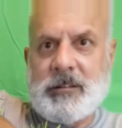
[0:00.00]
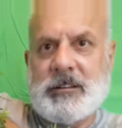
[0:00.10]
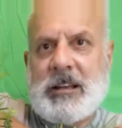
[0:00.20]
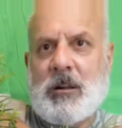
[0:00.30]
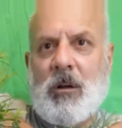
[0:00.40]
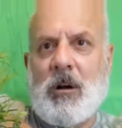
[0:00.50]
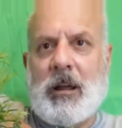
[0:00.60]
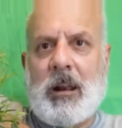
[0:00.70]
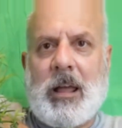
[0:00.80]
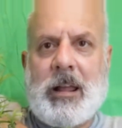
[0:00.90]
See how long
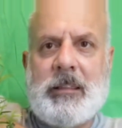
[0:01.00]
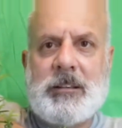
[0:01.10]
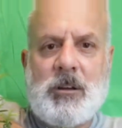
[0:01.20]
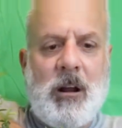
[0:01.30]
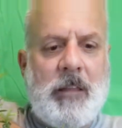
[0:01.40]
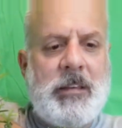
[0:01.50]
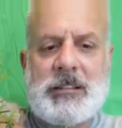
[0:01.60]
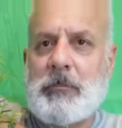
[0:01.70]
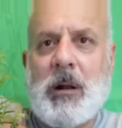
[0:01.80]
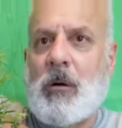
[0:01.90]
and leggy these are? And these
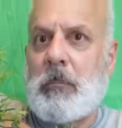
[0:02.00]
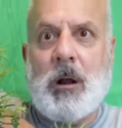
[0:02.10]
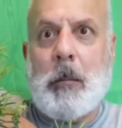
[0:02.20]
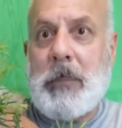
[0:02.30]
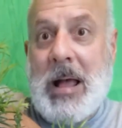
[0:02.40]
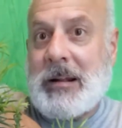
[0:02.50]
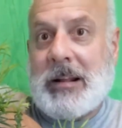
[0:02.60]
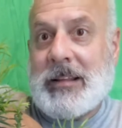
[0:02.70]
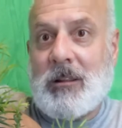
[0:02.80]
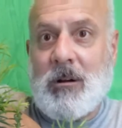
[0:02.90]
have been all cut back
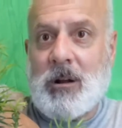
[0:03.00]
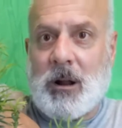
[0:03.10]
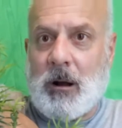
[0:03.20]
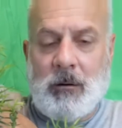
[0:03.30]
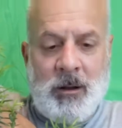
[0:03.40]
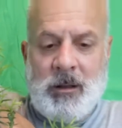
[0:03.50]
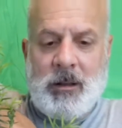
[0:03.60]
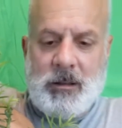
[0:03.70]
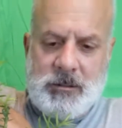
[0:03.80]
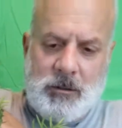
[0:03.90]
not that long ago.
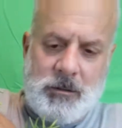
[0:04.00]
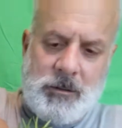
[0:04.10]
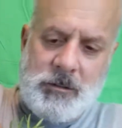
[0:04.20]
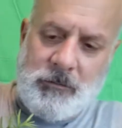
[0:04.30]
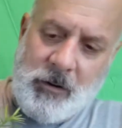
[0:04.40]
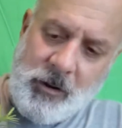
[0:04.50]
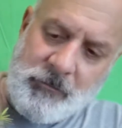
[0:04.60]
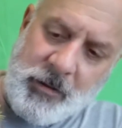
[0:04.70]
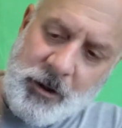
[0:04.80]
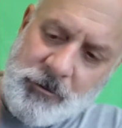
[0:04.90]
So this is a very
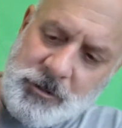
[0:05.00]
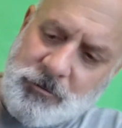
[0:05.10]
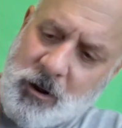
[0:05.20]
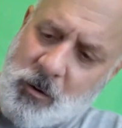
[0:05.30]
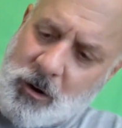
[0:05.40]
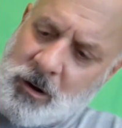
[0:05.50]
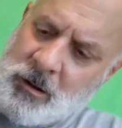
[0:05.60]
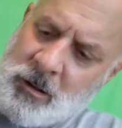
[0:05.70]
vigorous grower.